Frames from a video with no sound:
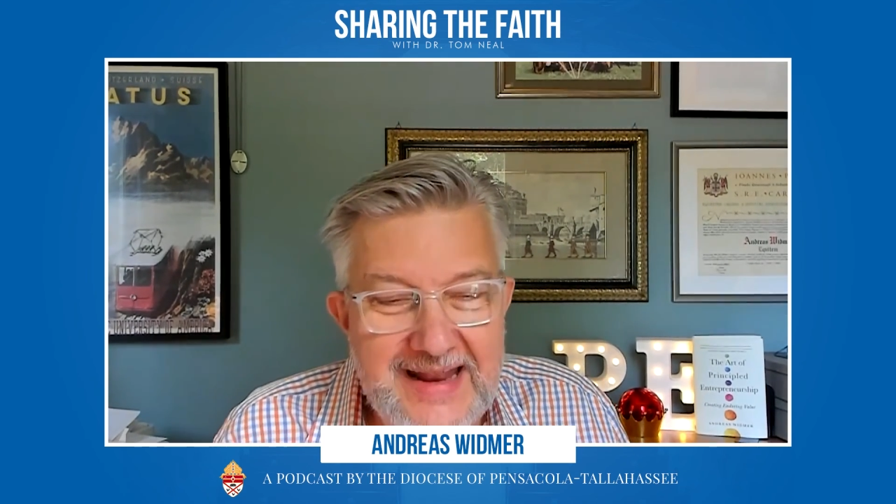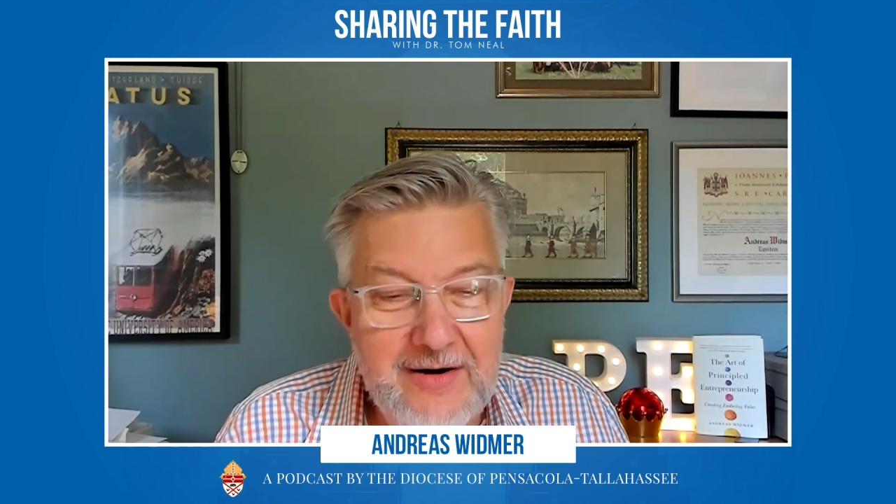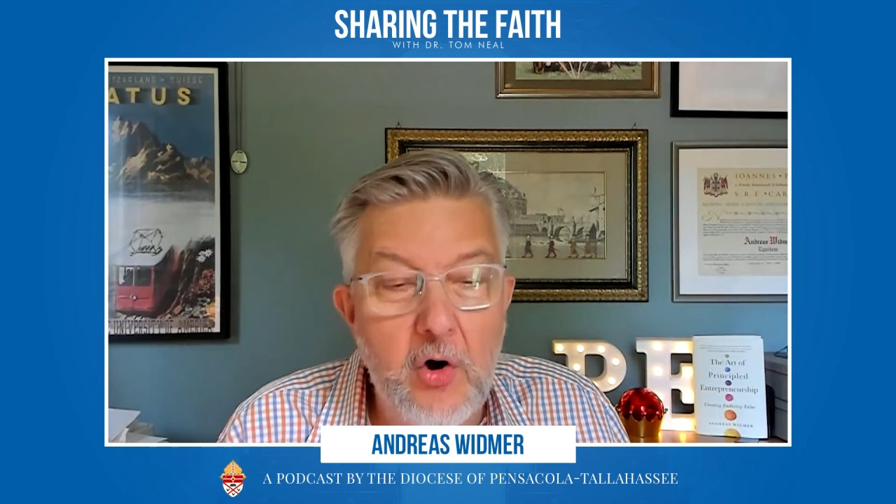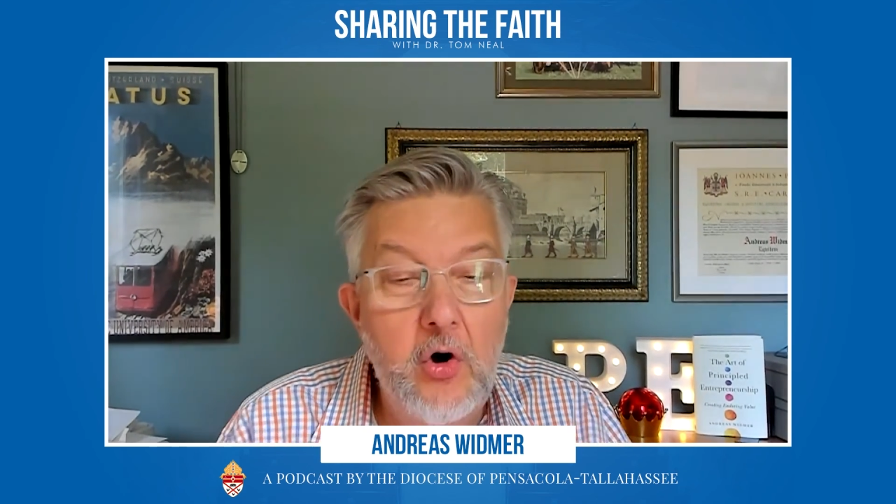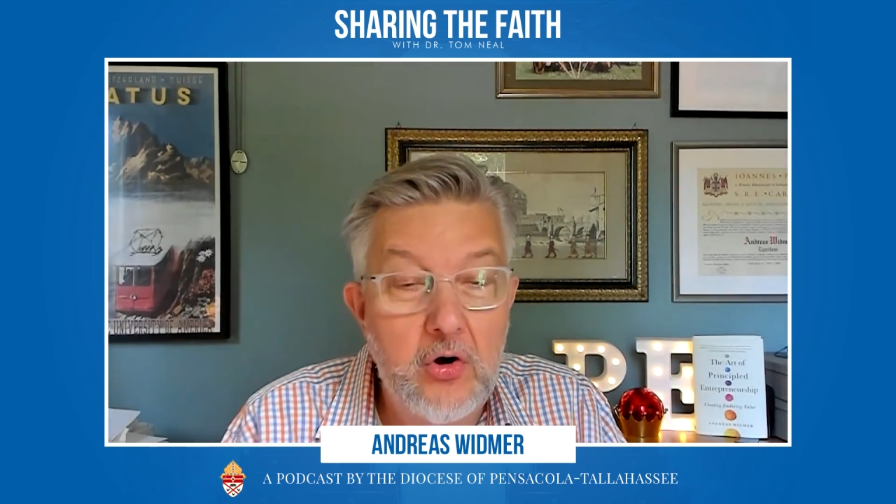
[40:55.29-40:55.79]

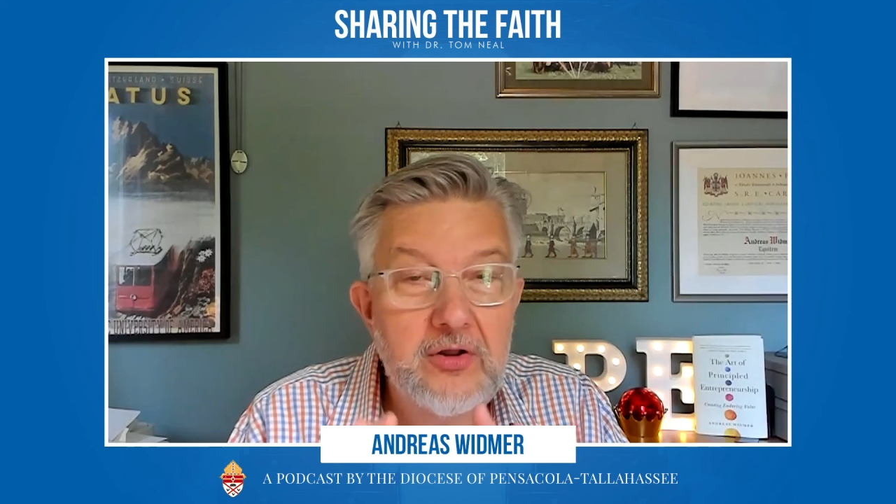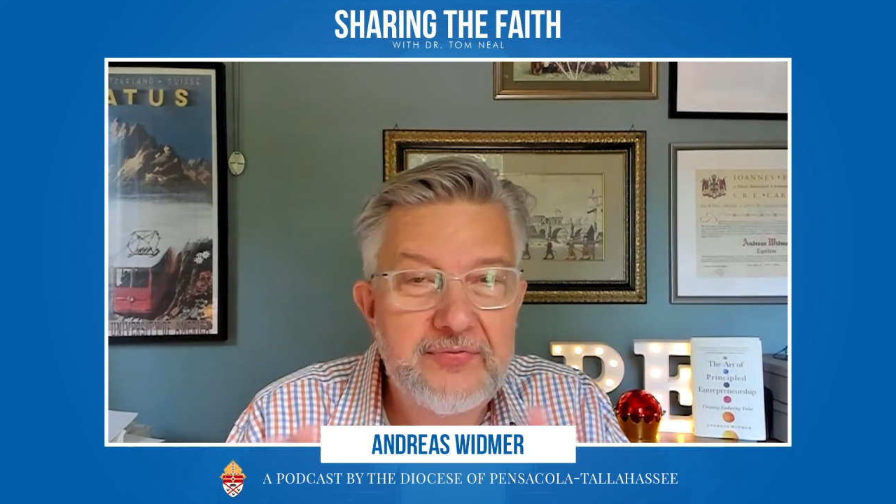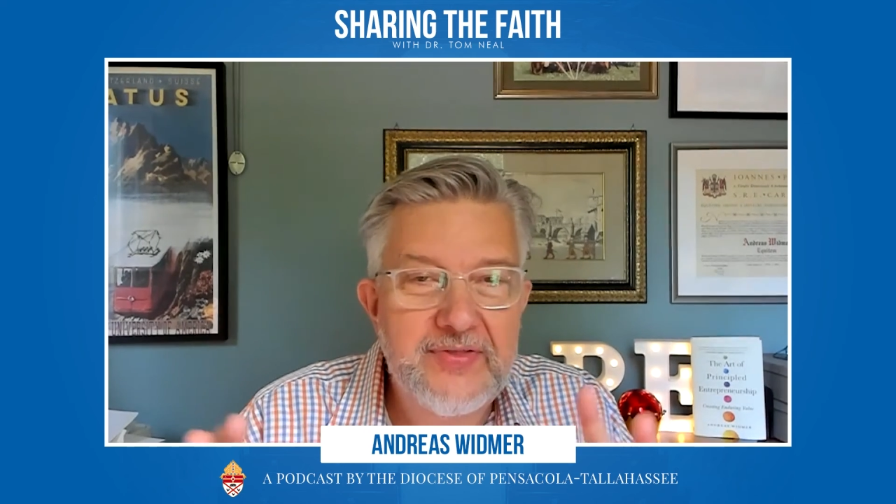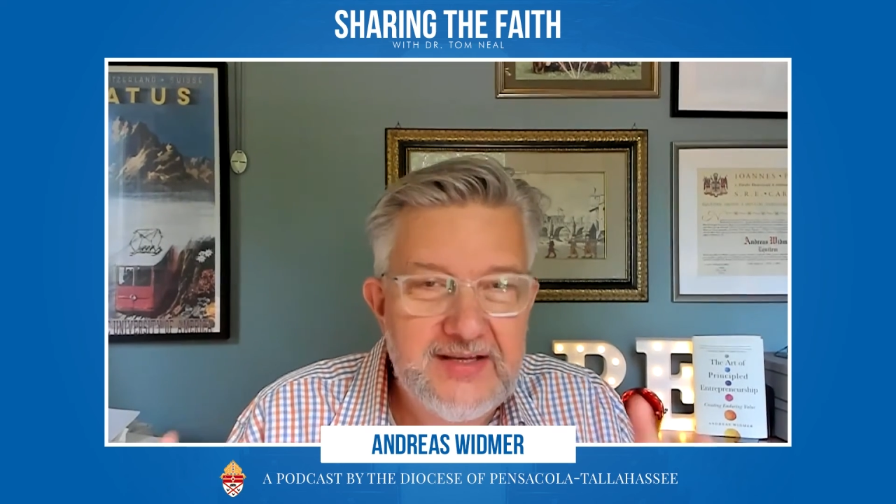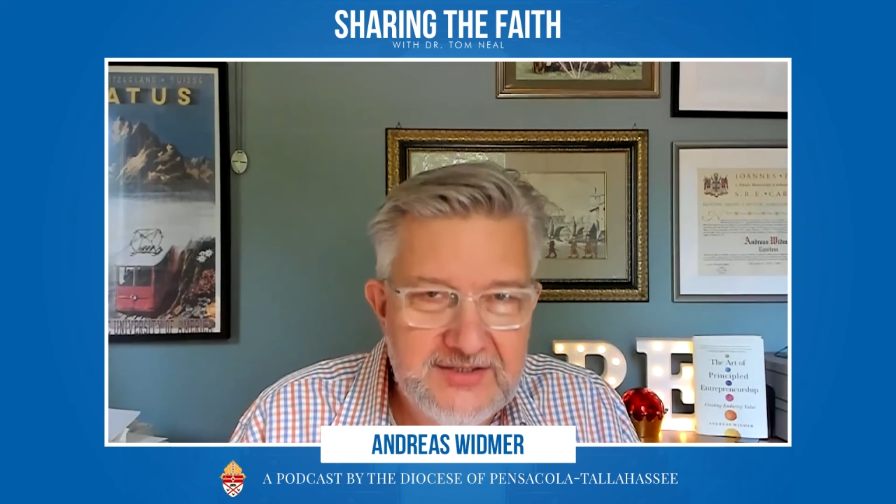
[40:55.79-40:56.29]
And all
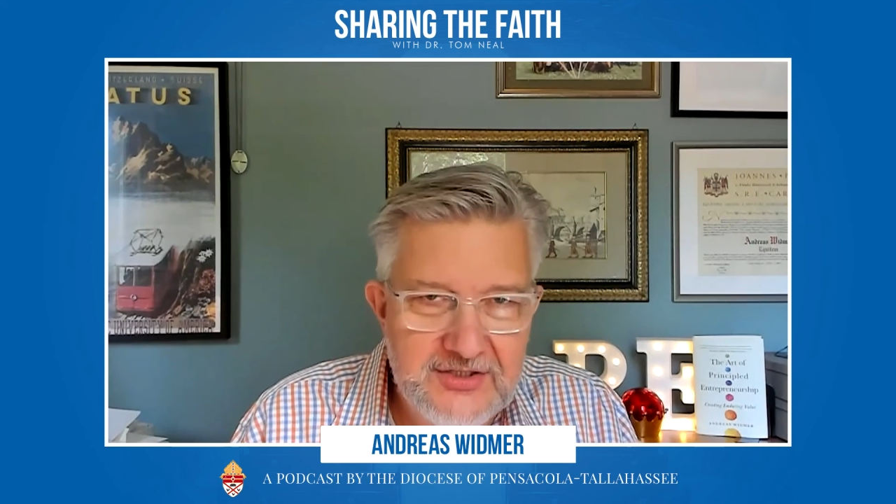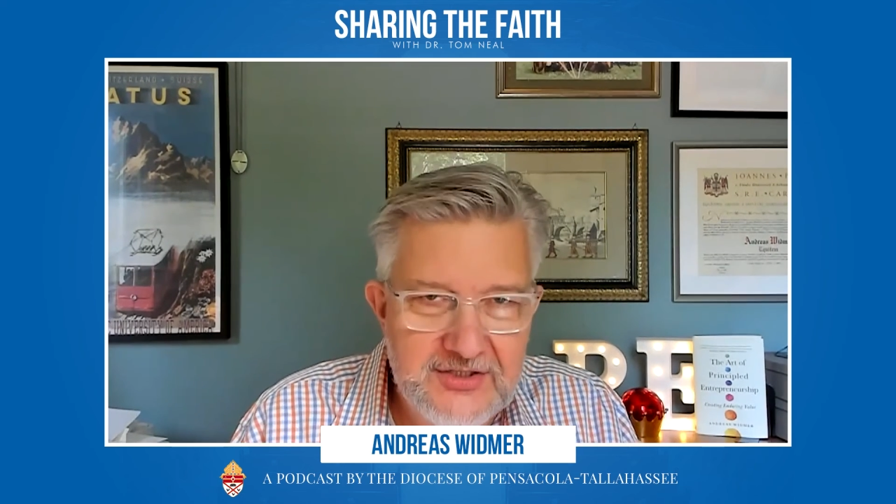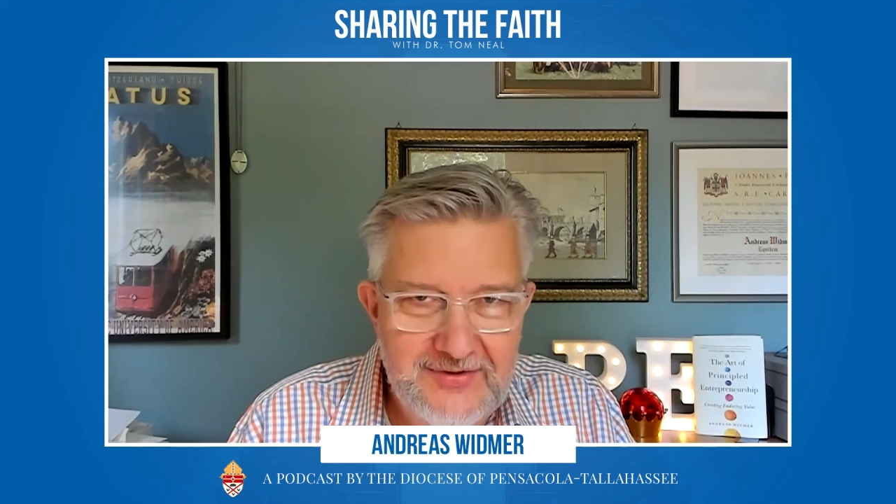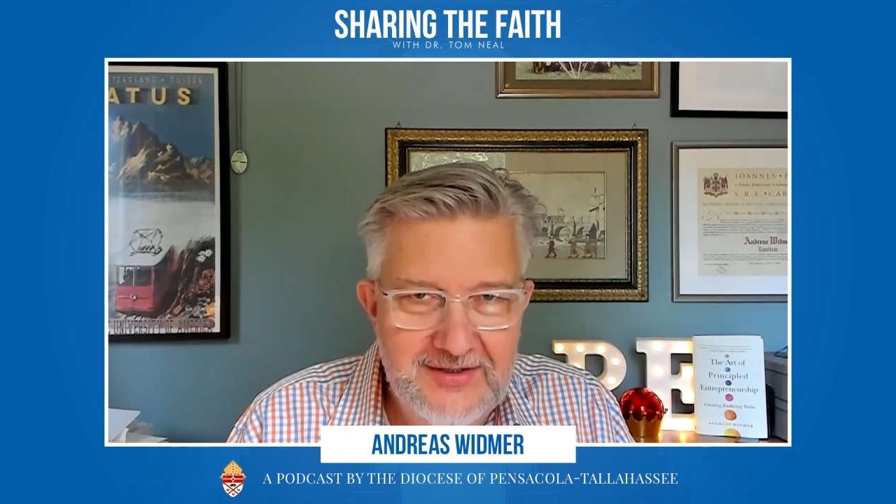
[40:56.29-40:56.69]
of this stuff